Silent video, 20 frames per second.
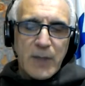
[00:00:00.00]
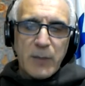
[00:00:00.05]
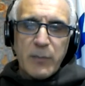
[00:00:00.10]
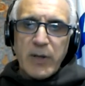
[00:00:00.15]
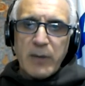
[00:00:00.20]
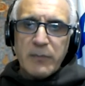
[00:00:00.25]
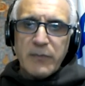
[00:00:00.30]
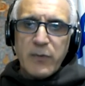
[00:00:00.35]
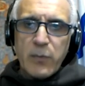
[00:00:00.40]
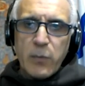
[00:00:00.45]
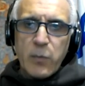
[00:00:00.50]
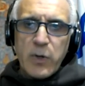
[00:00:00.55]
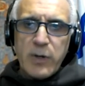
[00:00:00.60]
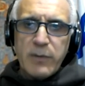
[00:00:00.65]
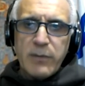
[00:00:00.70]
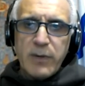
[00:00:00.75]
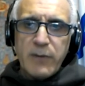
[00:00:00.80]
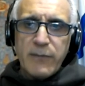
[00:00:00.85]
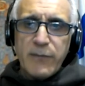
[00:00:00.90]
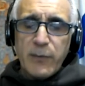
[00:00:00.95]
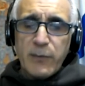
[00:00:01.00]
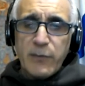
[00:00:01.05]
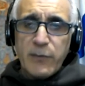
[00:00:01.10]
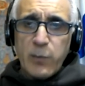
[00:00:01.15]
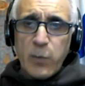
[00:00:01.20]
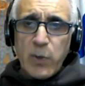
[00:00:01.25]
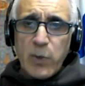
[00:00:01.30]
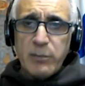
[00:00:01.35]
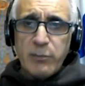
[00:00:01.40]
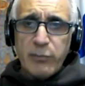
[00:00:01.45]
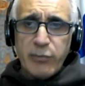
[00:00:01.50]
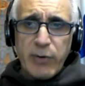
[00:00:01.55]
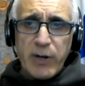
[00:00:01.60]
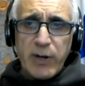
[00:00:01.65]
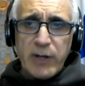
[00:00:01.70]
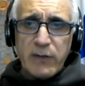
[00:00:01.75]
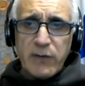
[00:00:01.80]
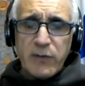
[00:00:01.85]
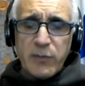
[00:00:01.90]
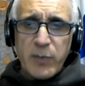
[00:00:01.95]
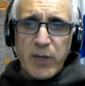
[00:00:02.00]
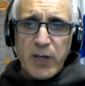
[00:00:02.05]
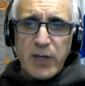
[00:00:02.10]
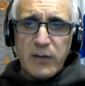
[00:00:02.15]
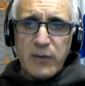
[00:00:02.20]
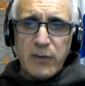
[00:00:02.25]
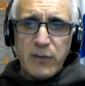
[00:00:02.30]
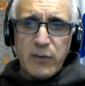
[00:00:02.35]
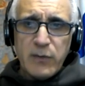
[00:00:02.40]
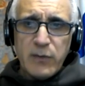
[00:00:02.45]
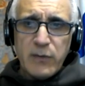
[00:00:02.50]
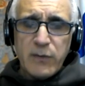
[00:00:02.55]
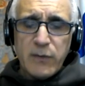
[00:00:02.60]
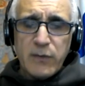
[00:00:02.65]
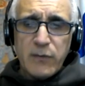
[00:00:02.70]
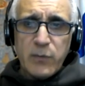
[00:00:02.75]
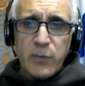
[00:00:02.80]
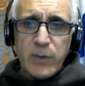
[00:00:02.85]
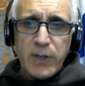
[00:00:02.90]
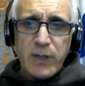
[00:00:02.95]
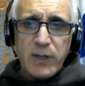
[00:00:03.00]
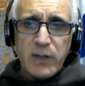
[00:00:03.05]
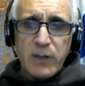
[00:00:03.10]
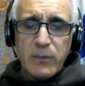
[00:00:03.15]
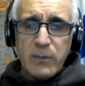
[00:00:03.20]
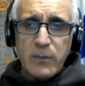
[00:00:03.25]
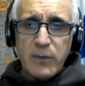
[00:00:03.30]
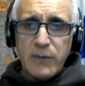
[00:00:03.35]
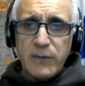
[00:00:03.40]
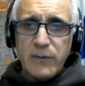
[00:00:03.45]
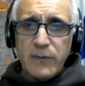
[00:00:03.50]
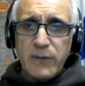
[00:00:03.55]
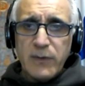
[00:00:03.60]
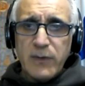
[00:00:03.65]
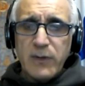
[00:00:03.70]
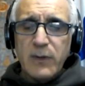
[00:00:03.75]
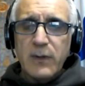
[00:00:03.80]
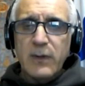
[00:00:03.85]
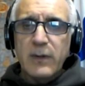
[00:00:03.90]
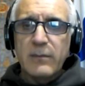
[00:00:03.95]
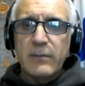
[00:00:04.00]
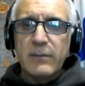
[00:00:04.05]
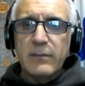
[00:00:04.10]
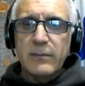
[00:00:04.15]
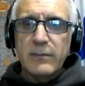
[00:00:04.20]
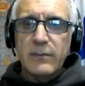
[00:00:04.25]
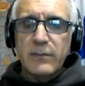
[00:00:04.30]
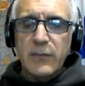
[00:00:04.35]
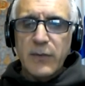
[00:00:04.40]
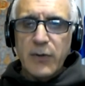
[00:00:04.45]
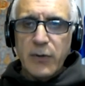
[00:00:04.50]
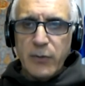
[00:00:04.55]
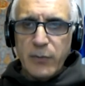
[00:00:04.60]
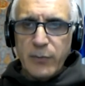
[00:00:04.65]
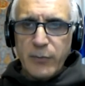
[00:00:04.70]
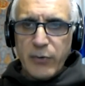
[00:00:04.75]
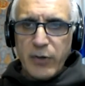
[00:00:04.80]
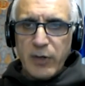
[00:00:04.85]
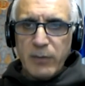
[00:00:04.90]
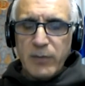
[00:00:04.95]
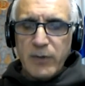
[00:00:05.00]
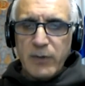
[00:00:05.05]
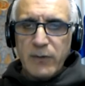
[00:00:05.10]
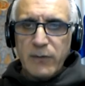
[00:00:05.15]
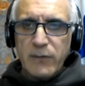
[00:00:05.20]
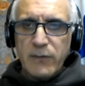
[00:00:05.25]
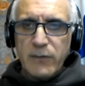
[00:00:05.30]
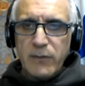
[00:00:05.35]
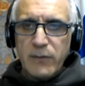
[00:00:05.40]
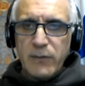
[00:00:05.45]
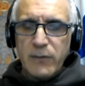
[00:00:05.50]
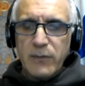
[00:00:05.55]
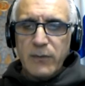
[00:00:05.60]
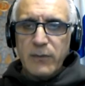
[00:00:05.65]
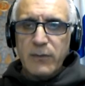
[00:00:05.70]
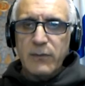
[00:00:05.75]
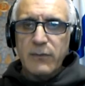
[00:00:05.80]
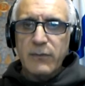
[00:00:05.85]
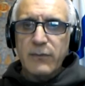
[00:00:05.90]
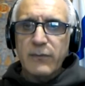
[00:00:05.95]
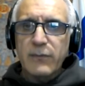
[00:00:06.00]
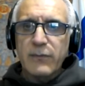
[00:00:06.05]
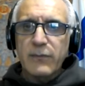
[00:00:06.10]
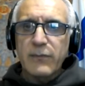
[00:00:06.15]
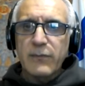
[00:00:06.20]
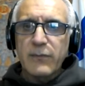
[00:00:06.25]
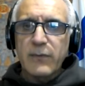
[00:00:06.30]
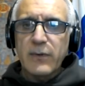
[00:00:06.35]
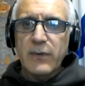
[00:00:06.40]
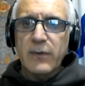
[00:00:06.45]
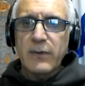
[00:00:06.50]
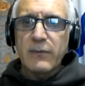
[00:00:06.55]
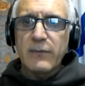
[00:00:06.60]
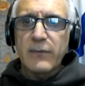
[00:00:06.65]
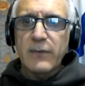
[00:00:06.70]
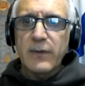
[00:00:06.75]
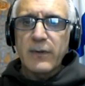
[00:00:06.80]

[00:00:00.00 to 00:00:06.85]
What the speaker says: perhaps if there's one bright spot in the news this week, it was the new prime minister of